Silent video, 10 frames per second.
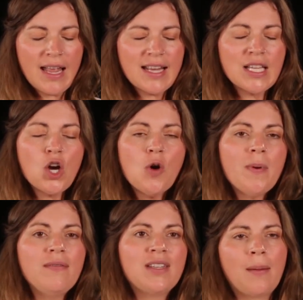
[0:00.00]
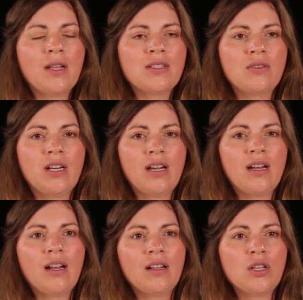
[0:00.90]
As I hope I've
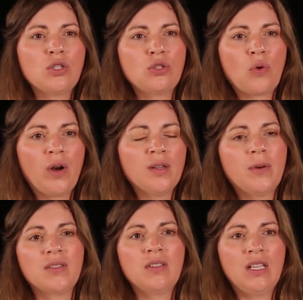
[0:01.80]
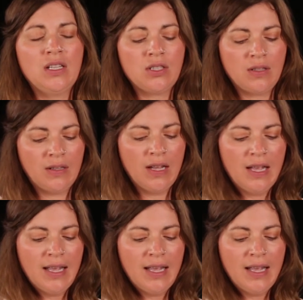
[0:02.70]
demonstrated in this short presentation,